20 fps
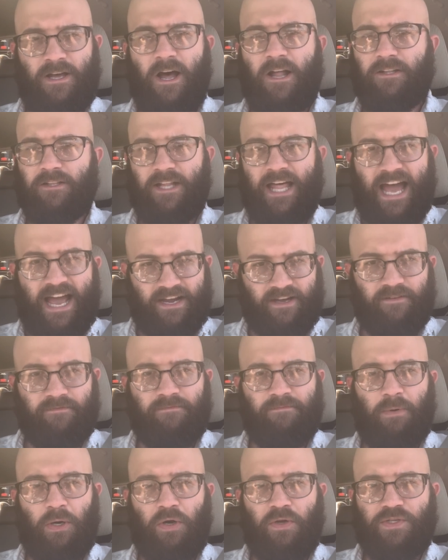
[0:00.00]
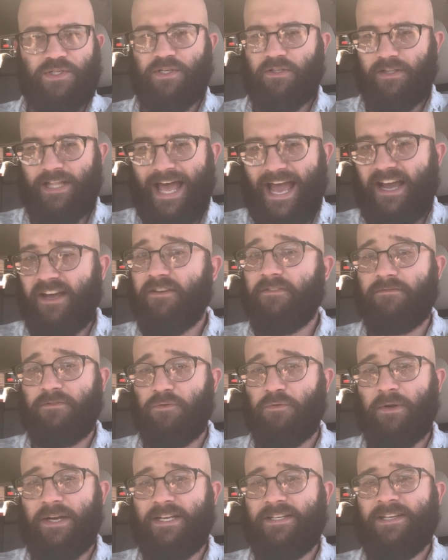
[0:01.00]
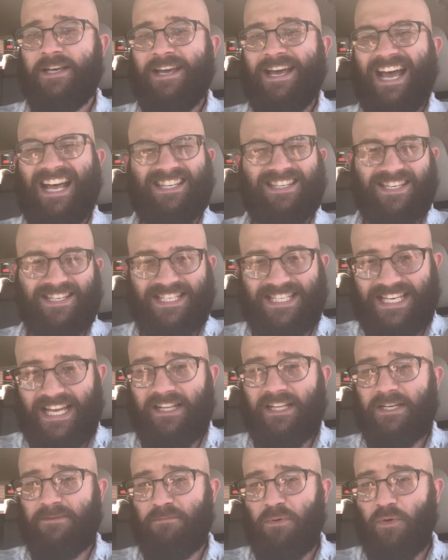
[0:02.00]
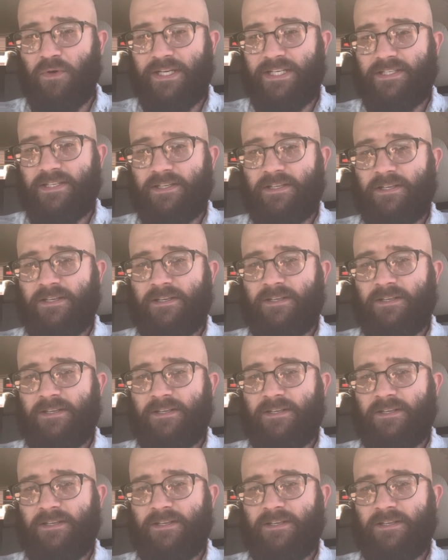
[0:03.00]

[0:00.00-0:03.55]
a lack of balls, a lack of grit as a selling point.